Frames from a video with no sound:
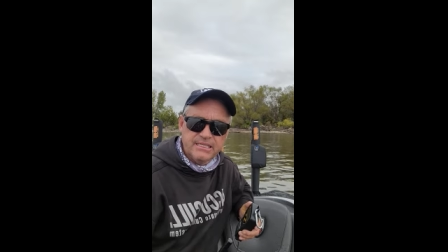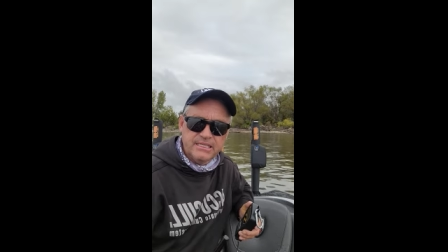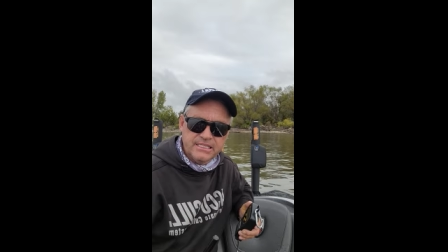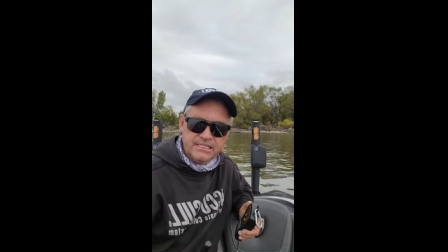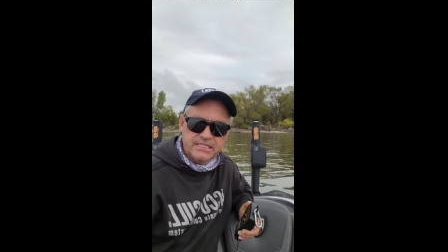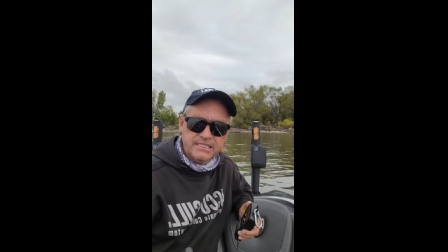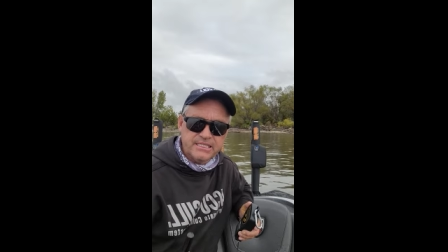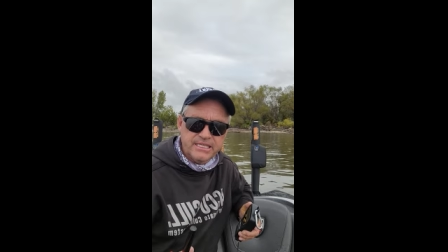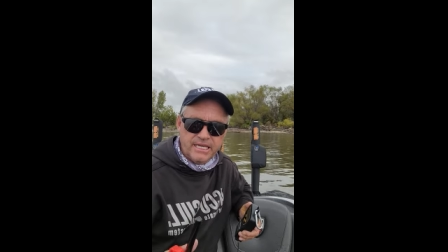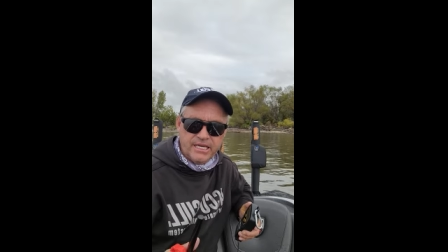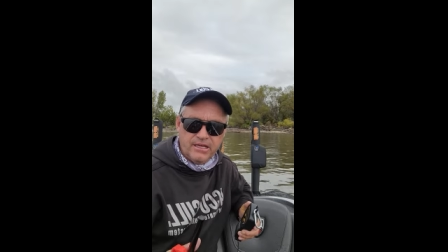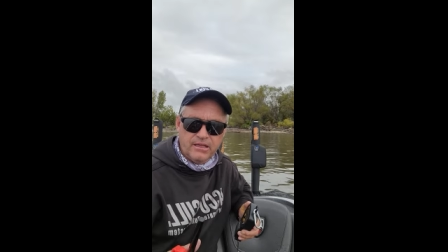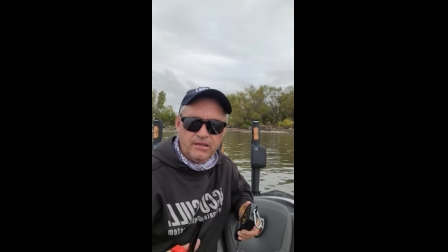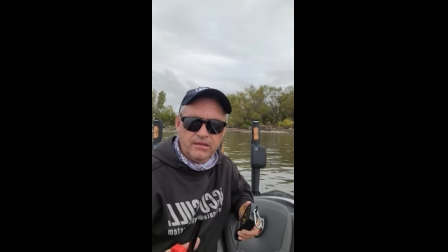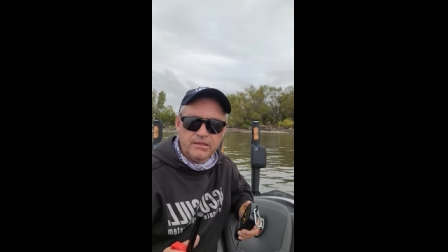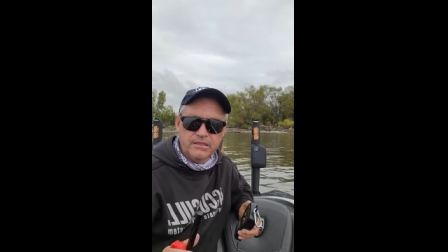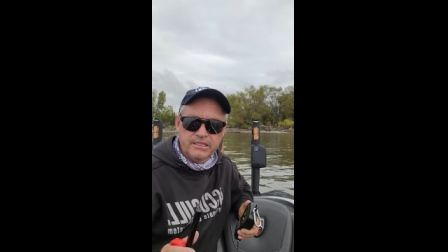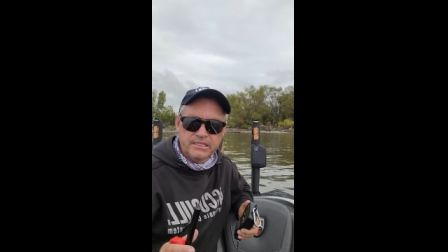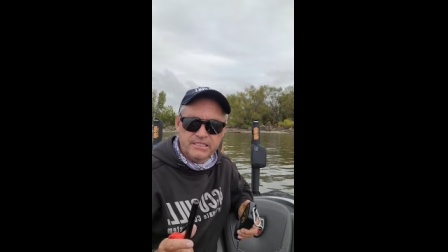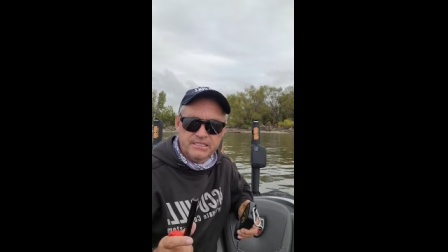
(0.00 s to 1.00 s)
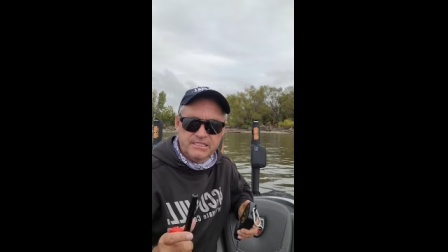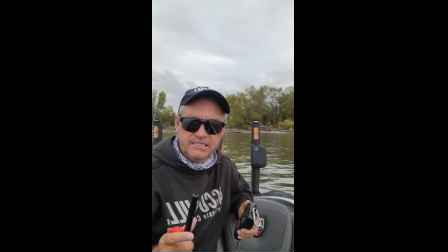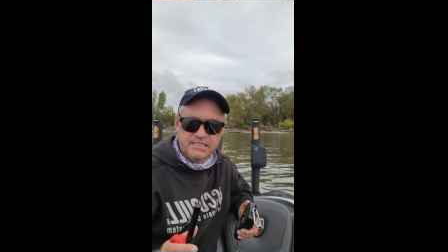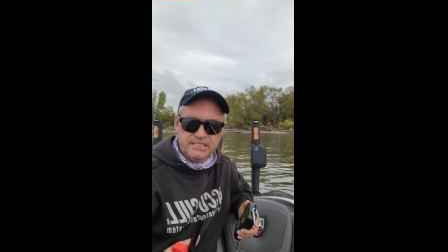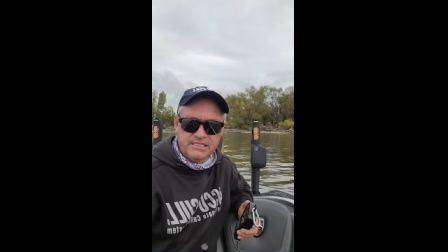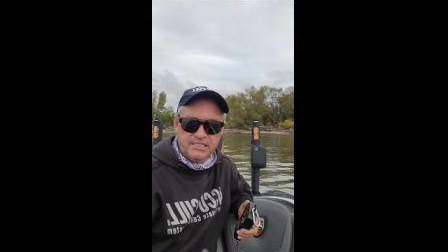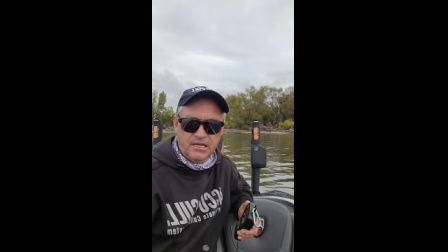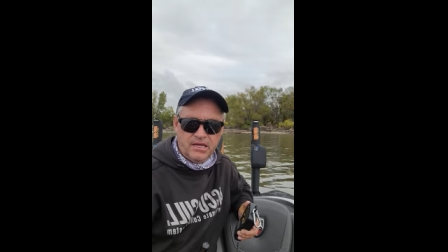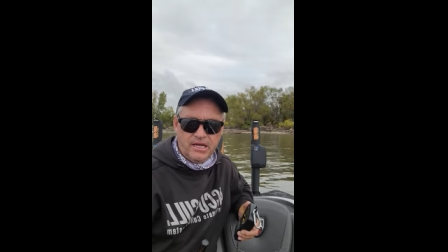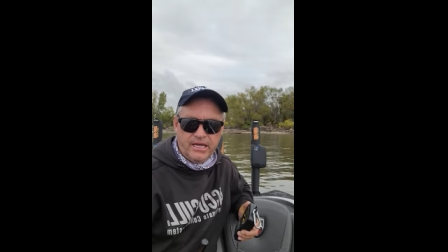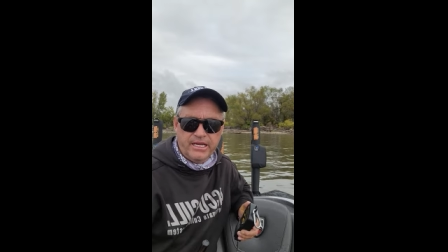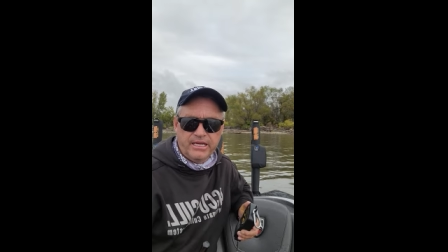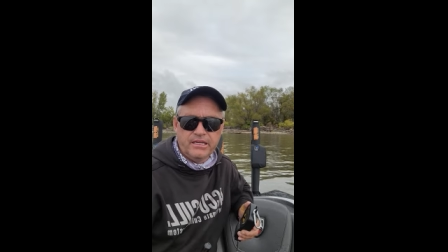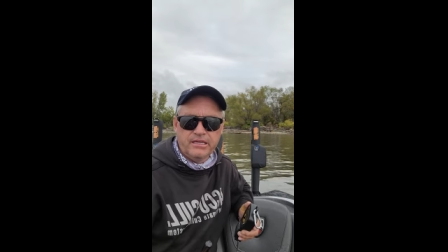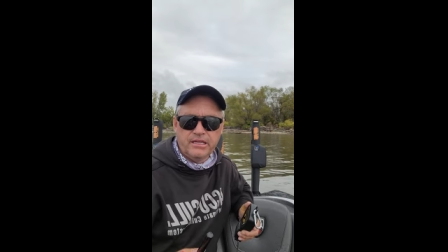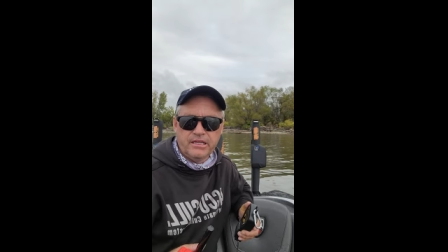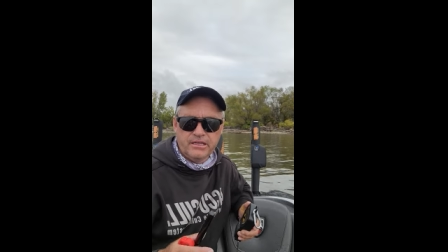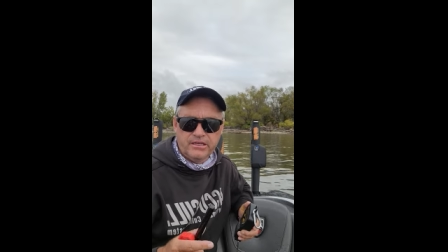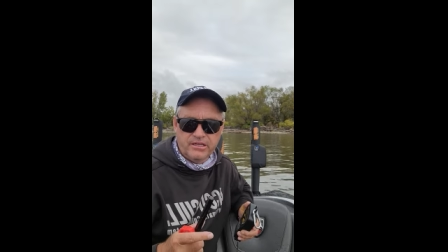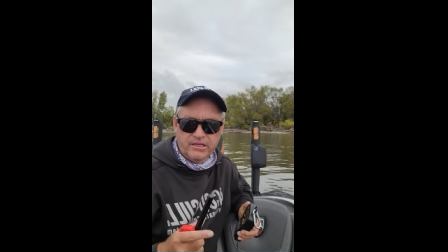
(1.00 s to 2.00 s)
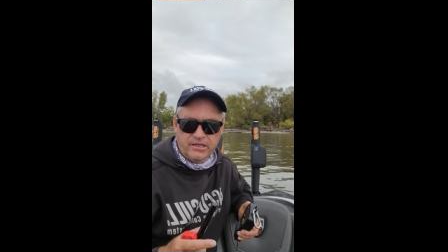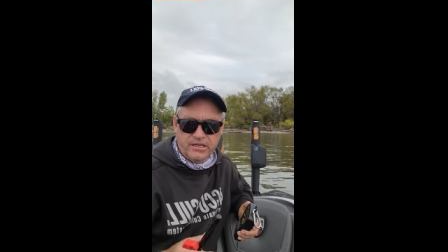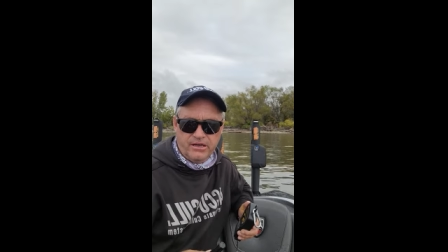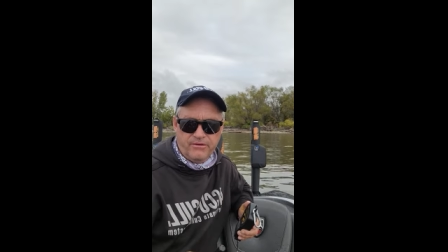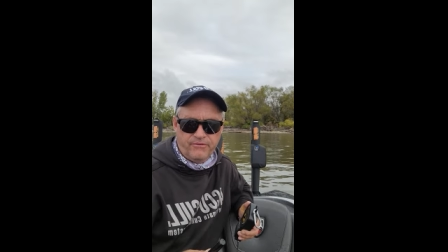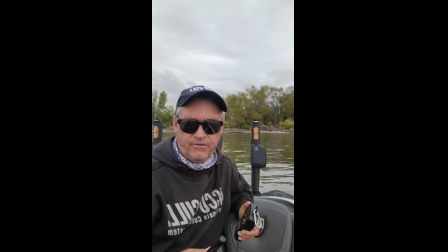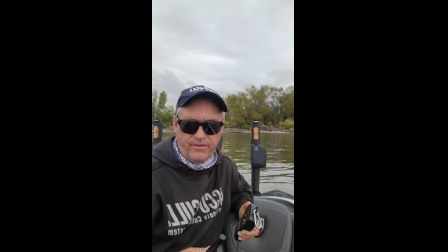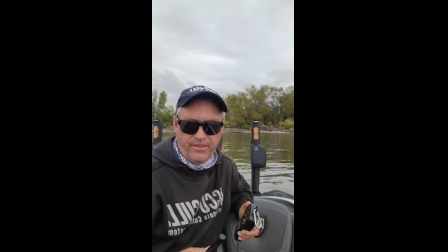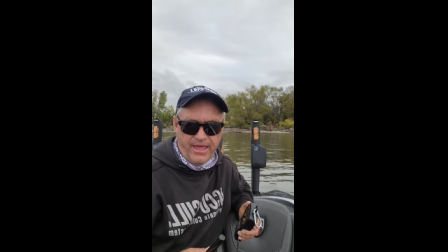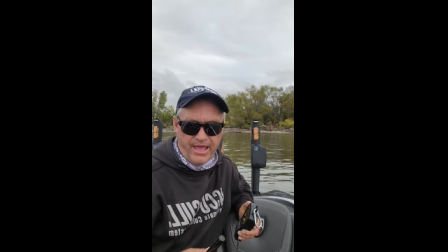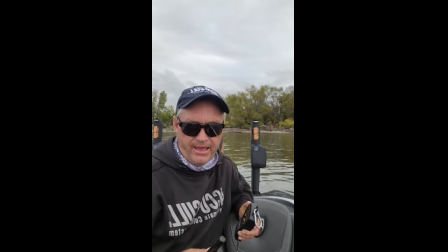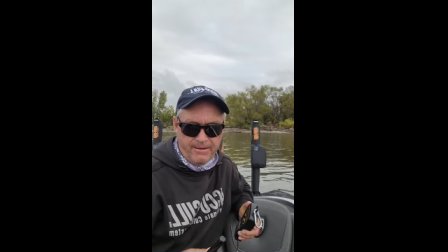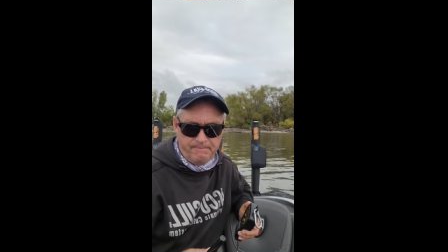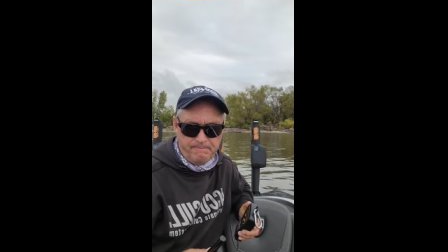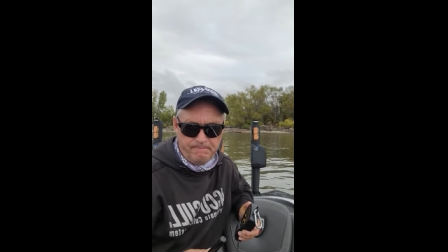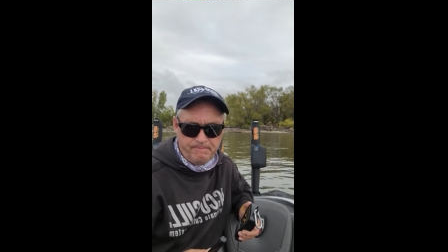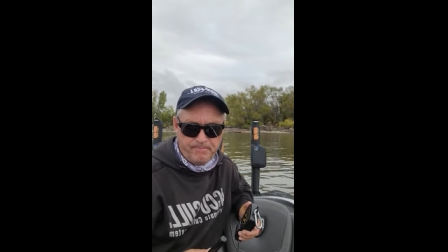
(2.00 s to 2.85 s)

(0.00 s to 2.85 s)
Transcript: this scale is designed to cover that.